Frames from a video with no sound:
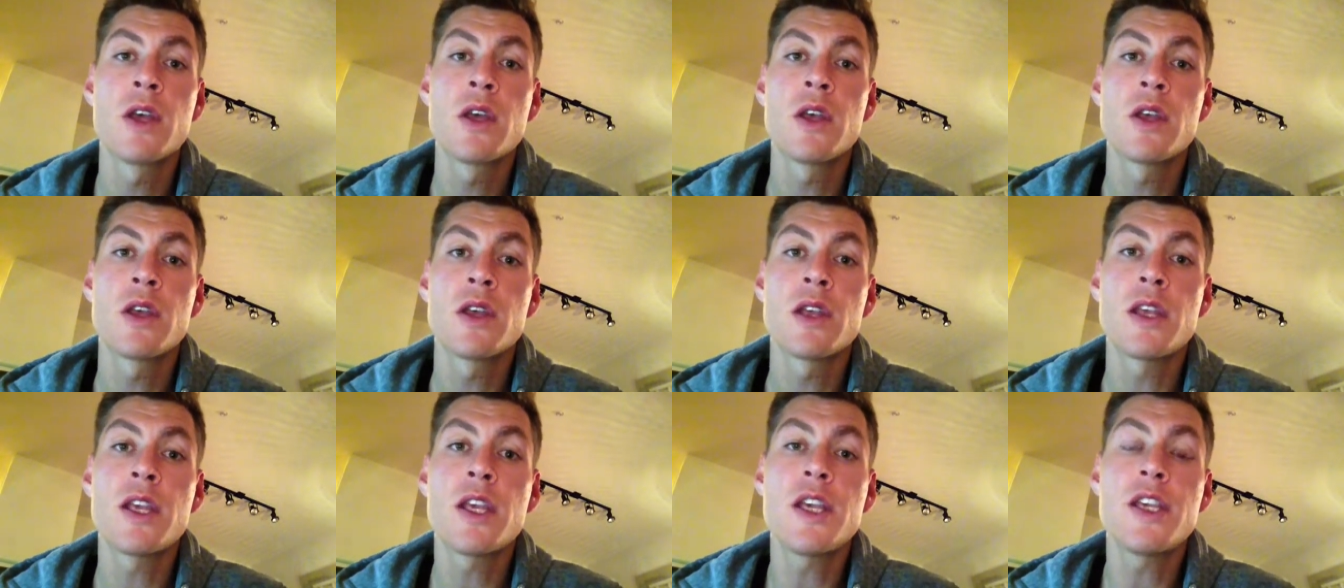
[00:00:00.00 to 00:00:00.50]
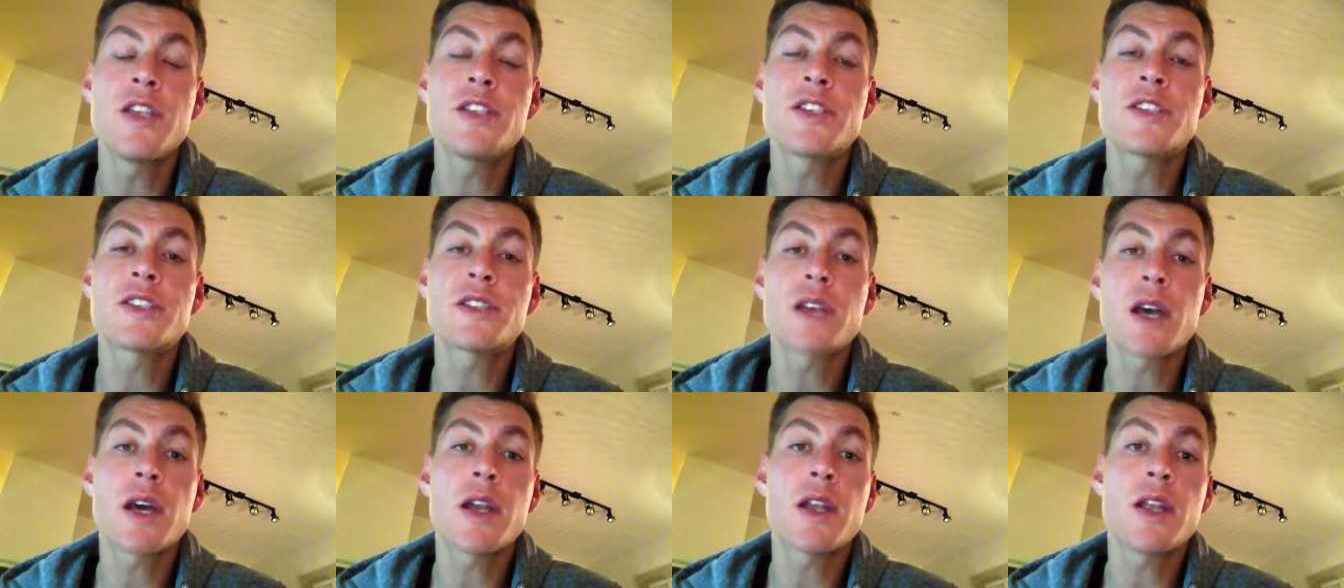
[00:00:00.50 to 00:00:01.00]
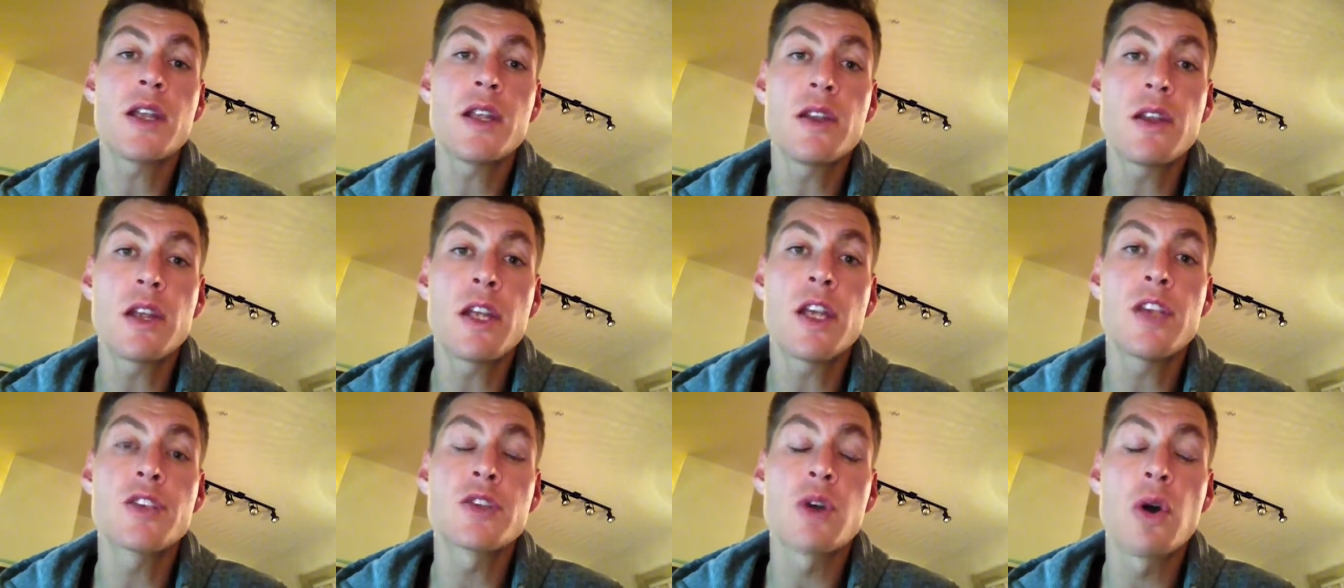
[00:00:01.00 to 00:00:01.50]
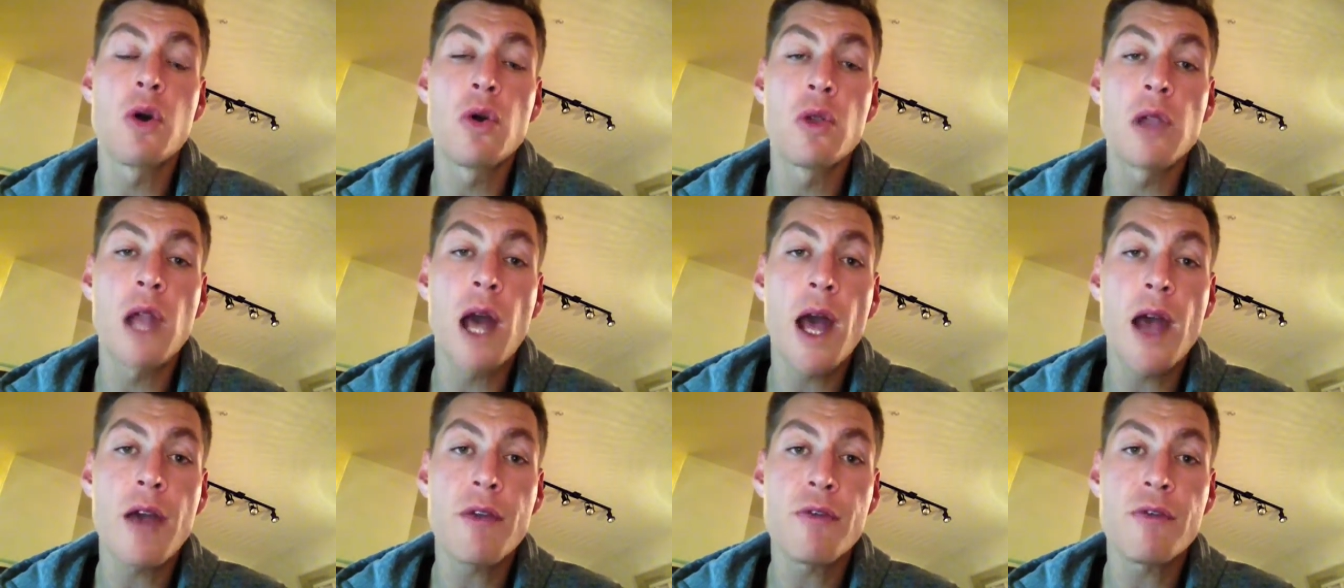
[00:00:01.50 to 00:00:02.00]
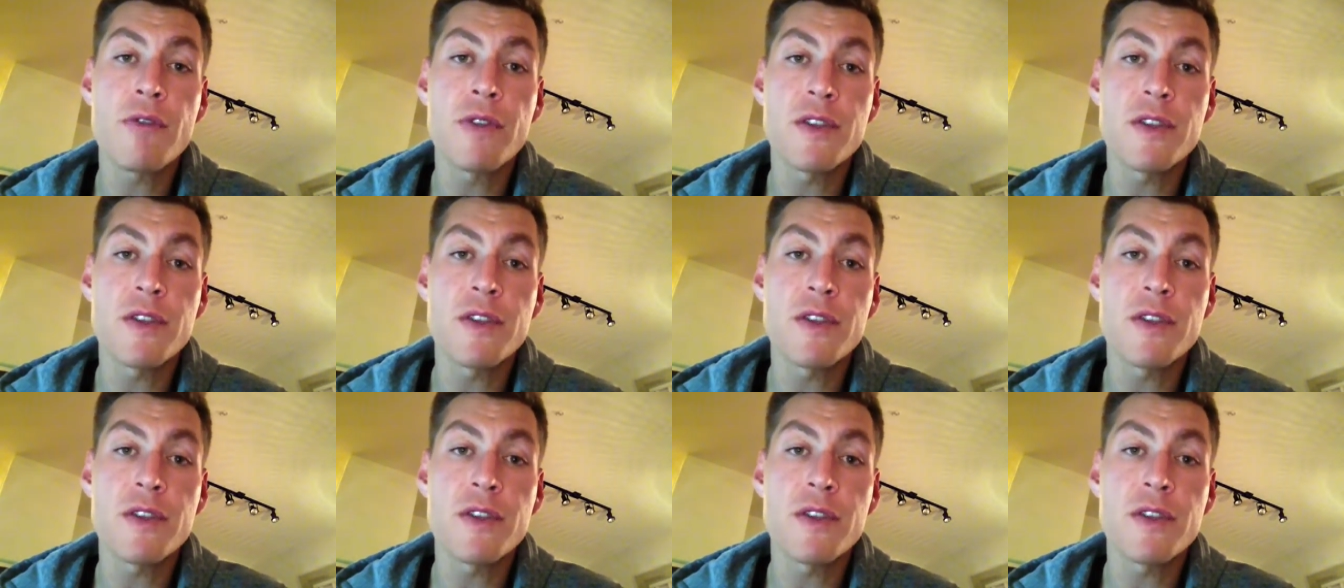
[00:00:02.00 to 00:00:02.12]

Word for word: He studied his whole life.